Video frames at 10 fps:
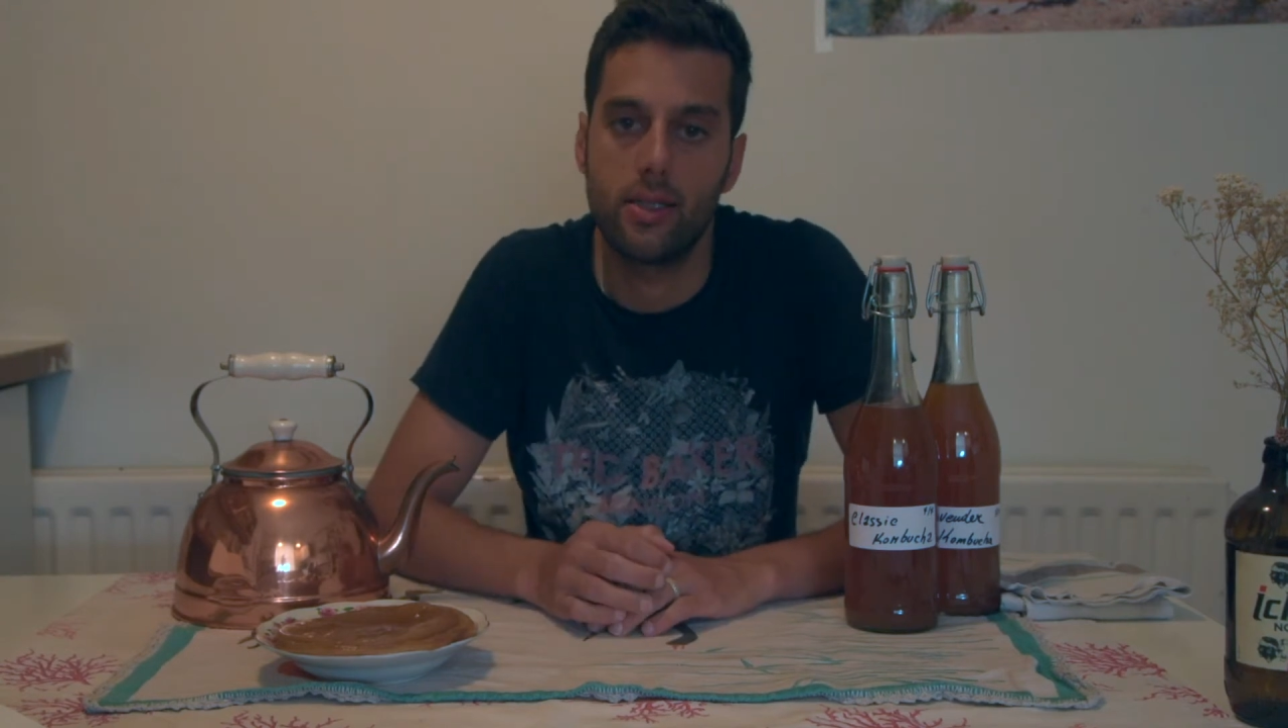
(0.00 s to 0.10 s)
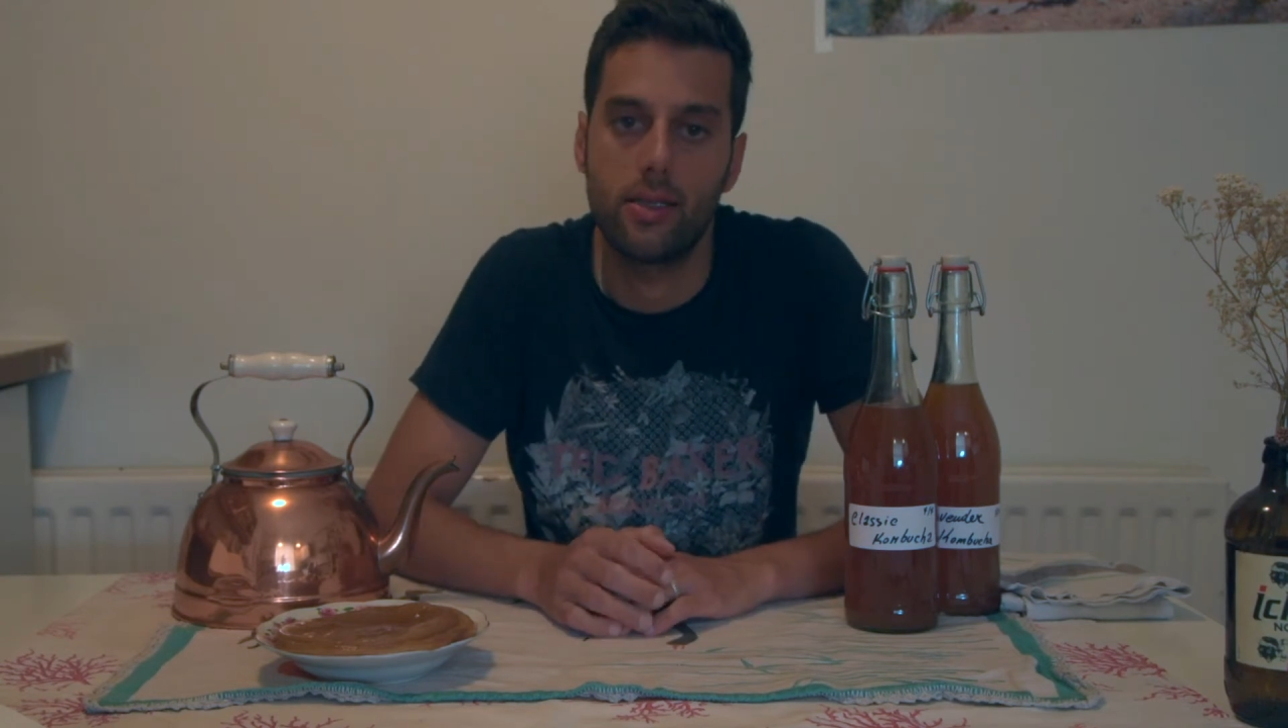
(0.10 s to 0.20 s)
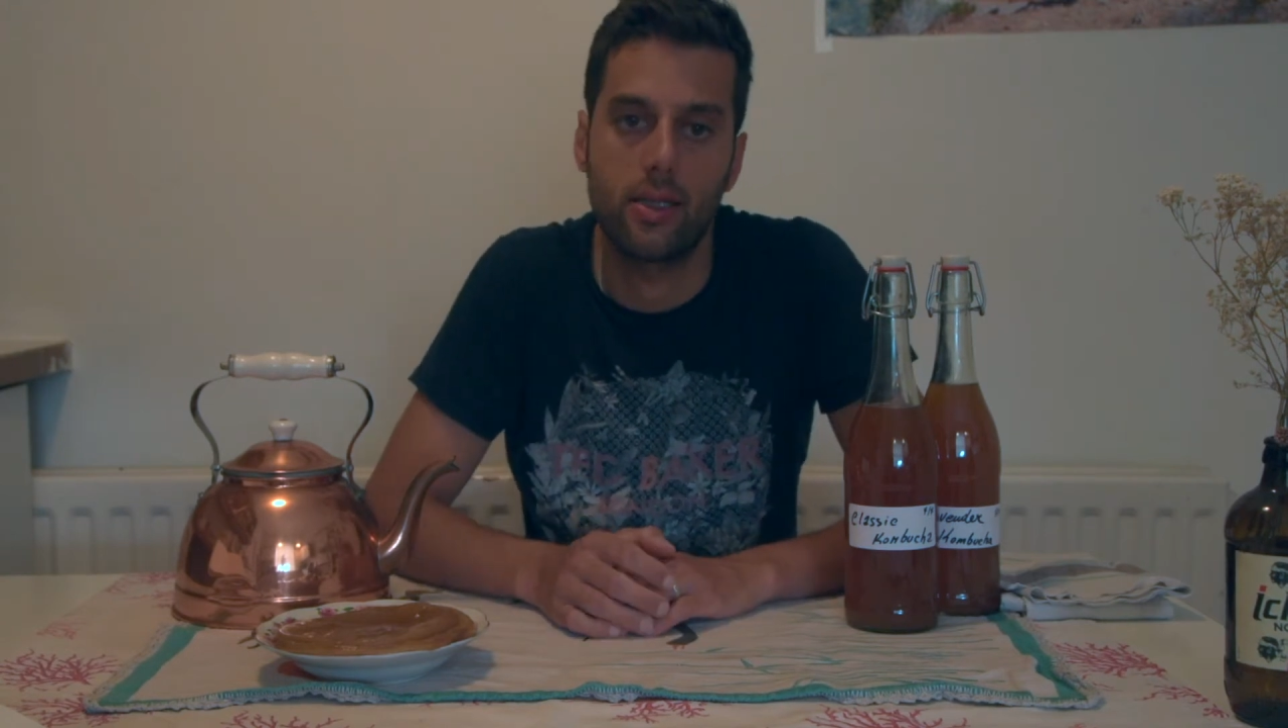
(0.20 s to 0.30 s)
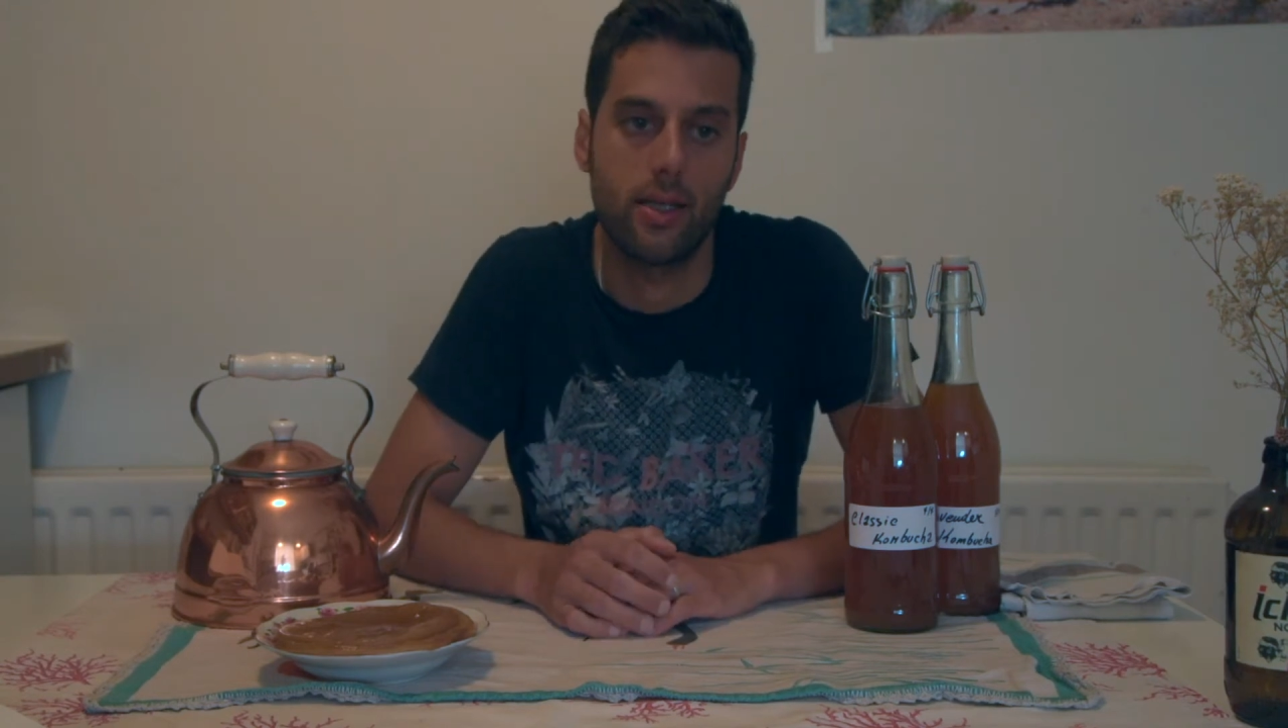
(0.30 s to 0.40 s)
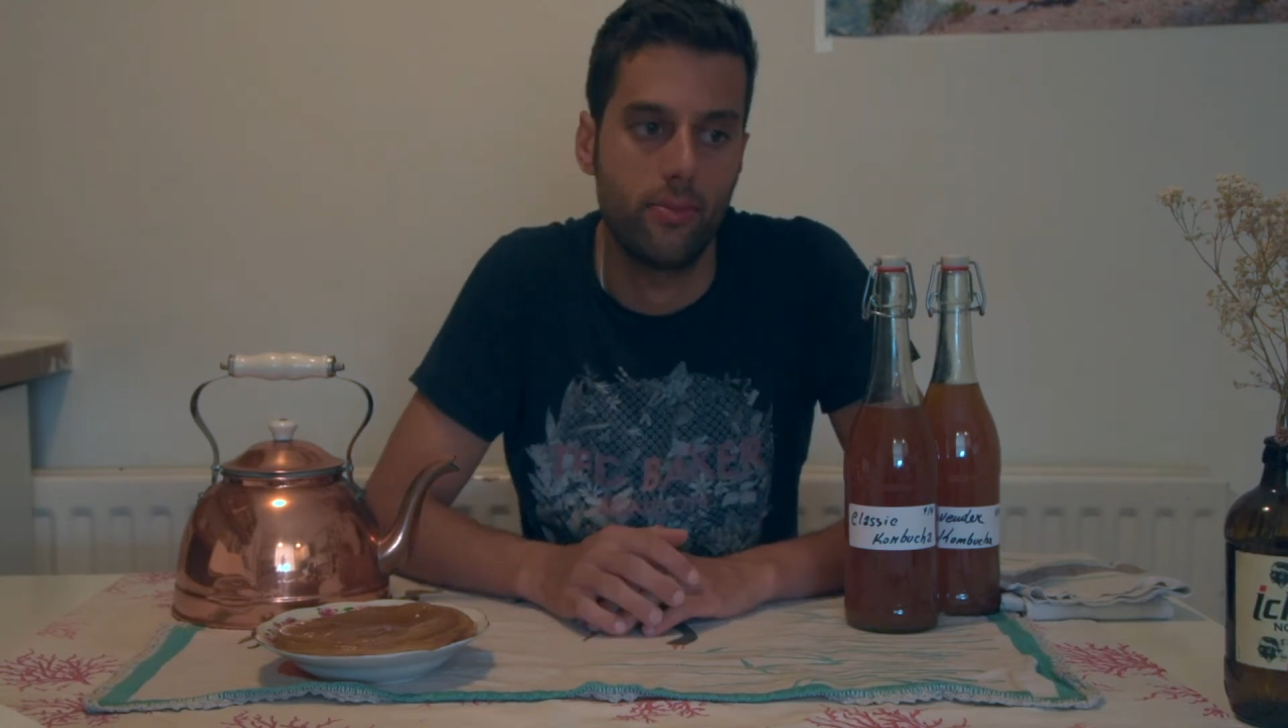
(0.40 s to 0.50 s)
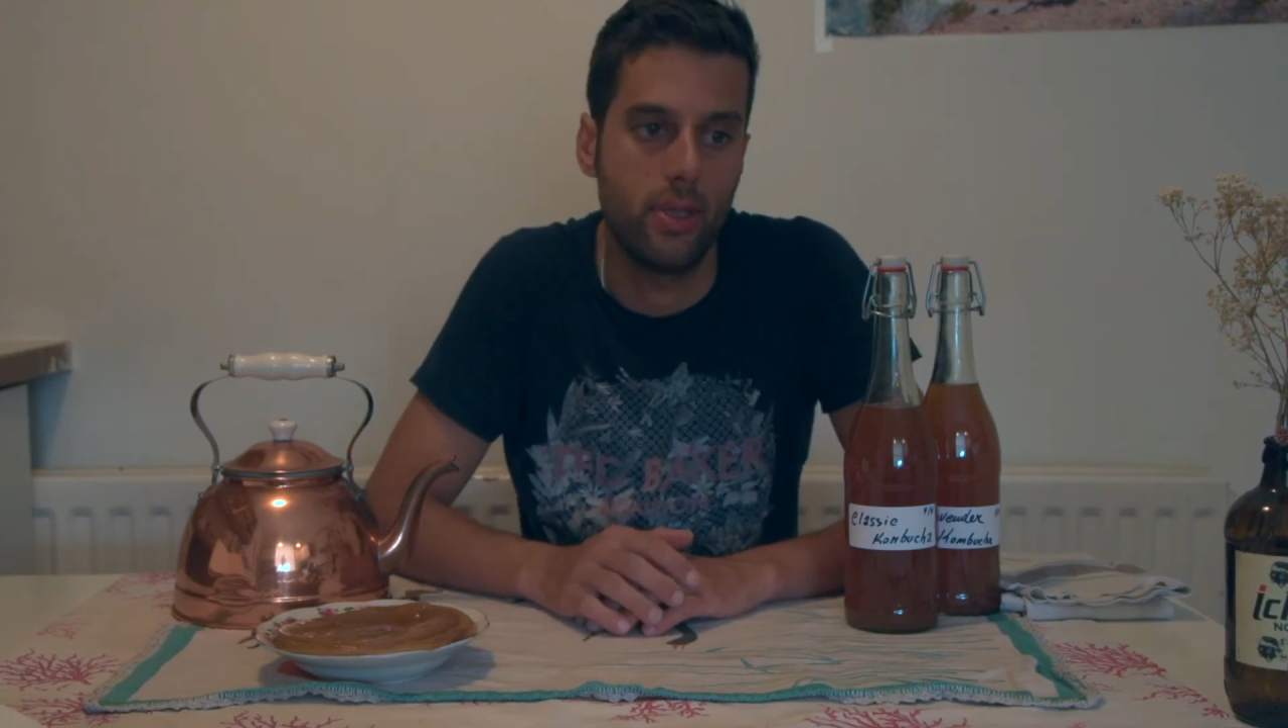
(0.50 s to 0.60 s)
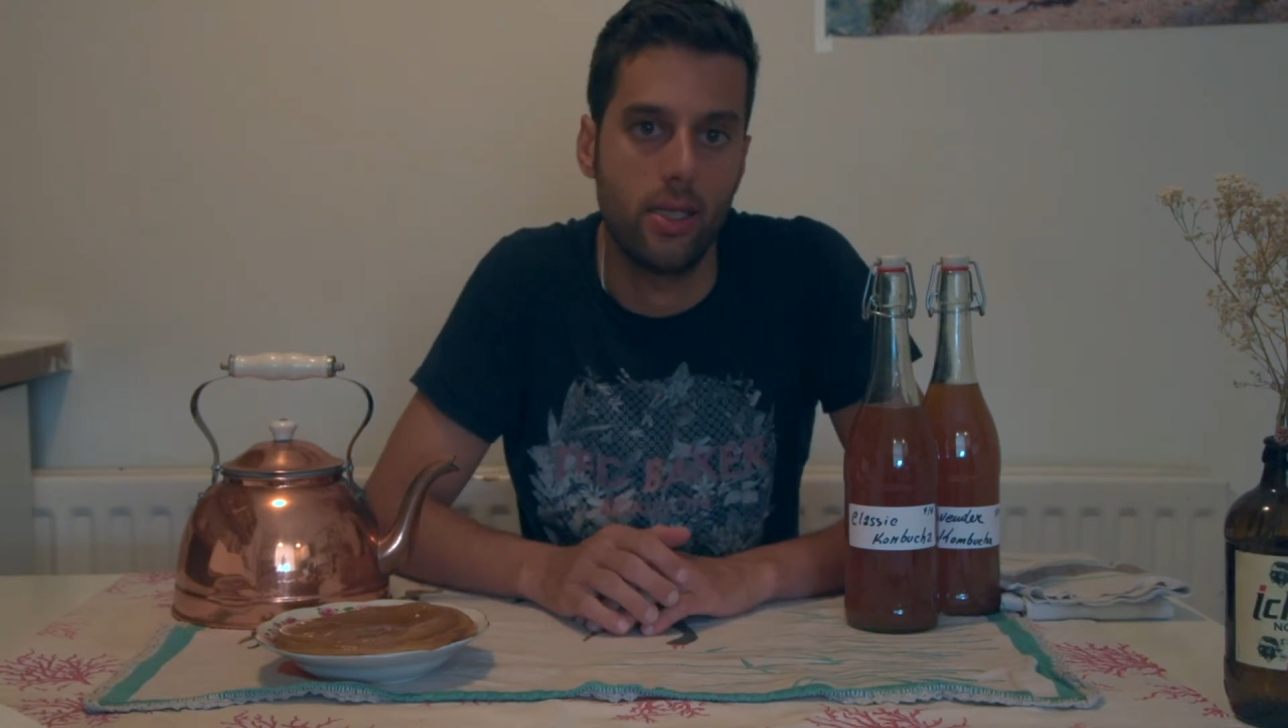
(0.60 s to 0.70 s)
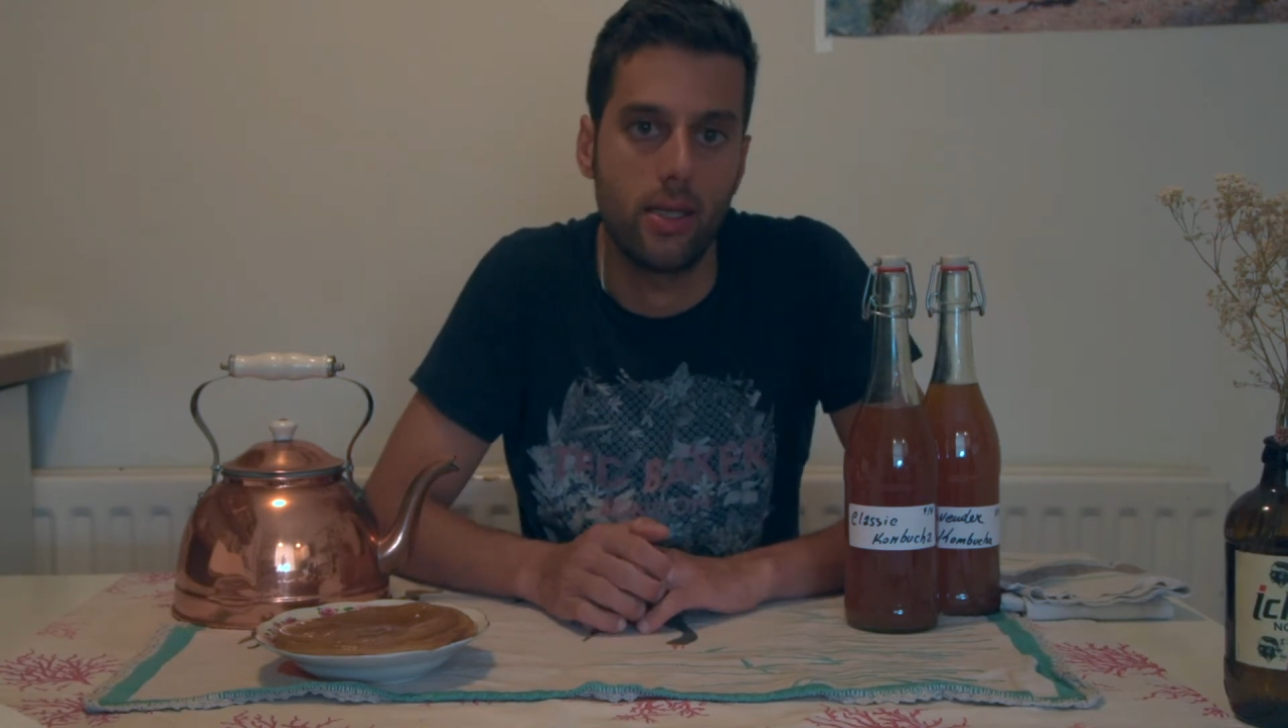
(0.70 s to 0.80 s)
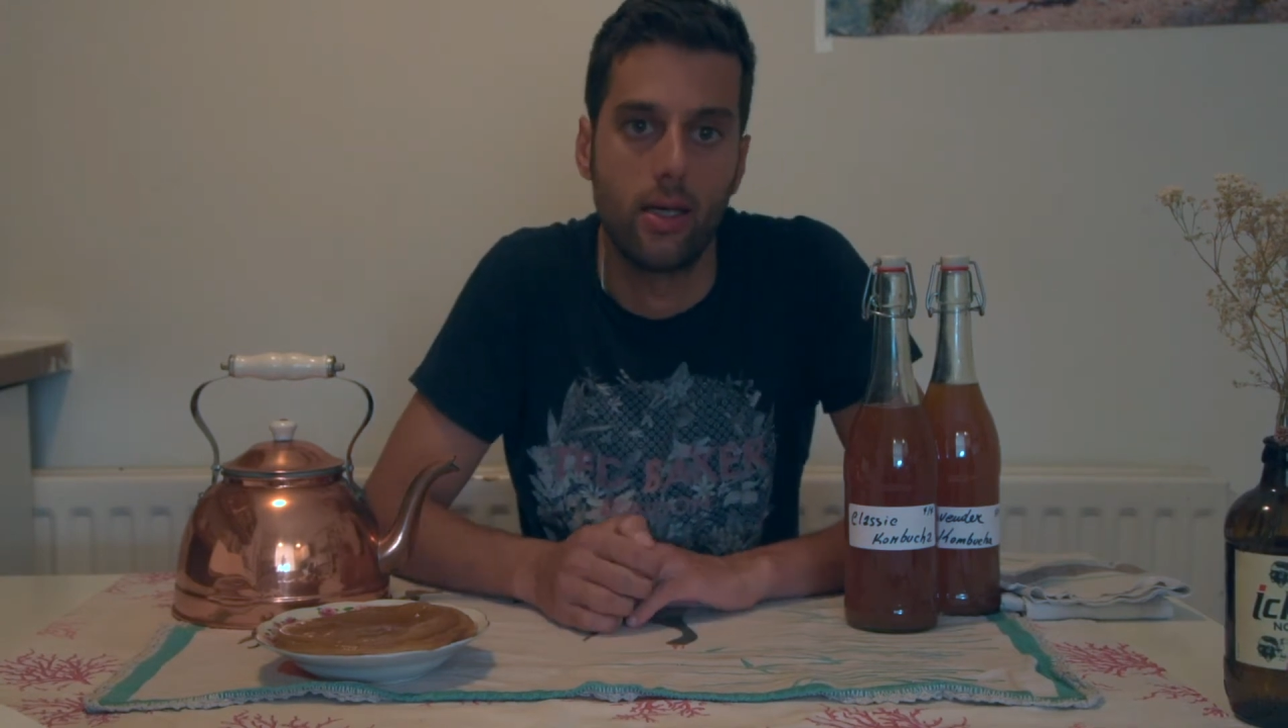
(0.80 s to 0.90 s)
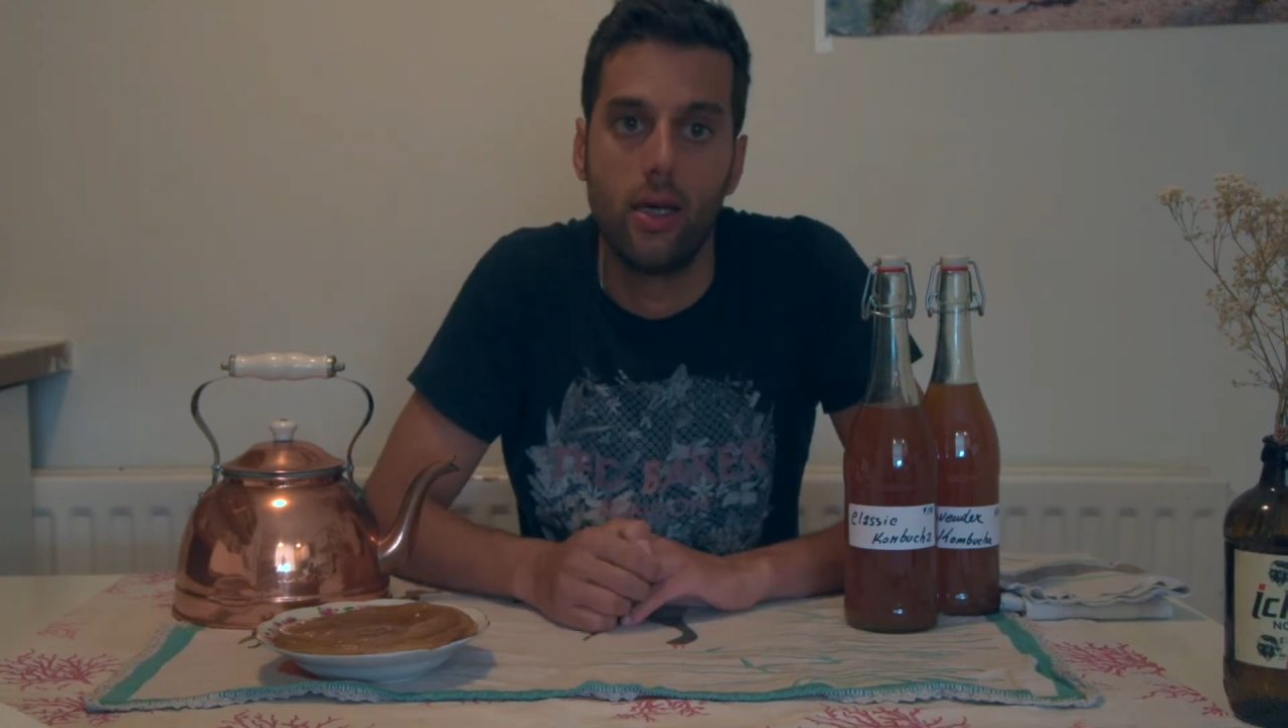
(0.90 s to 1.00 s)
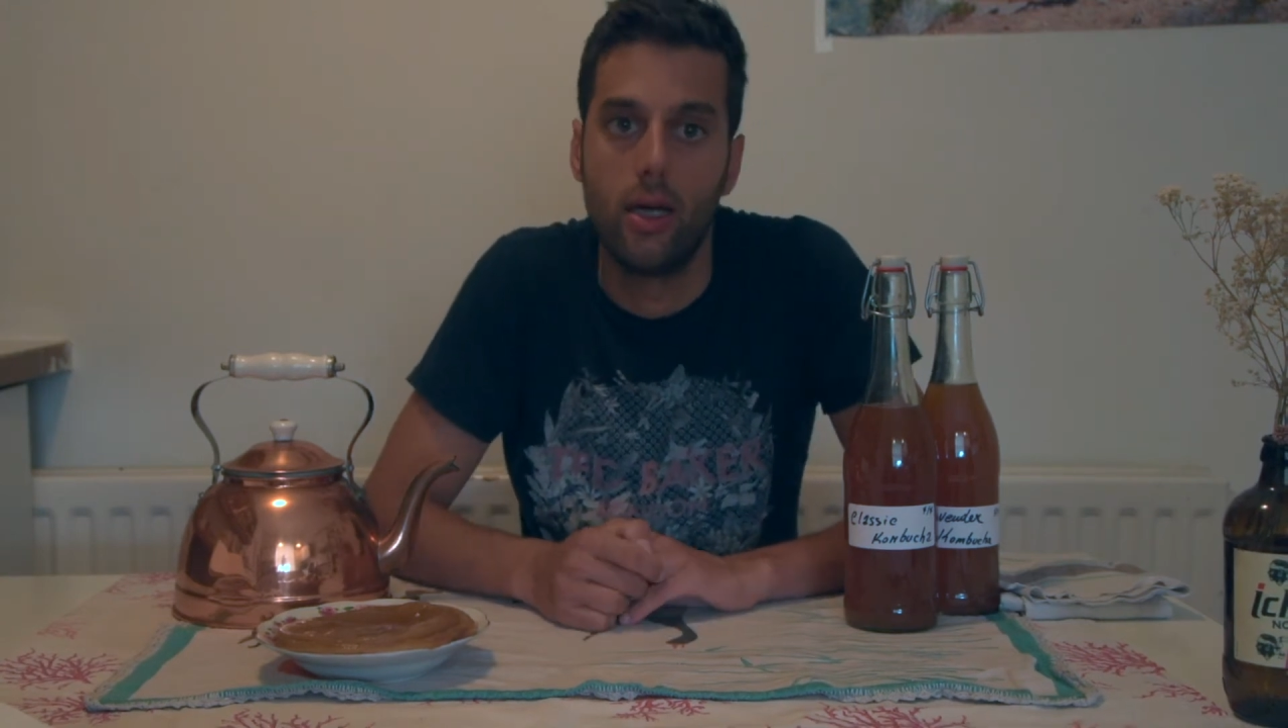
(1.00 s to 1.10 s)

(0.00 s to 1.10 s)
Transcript: it can be